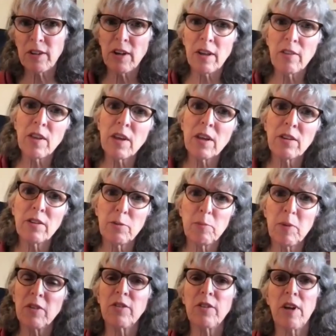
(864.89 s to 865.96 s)
And I think it
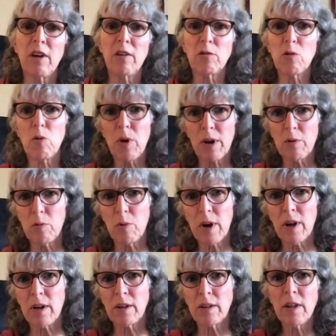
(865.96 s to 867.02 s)
spells it out quite
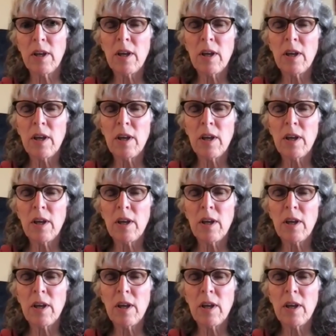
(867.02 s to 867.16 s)
well,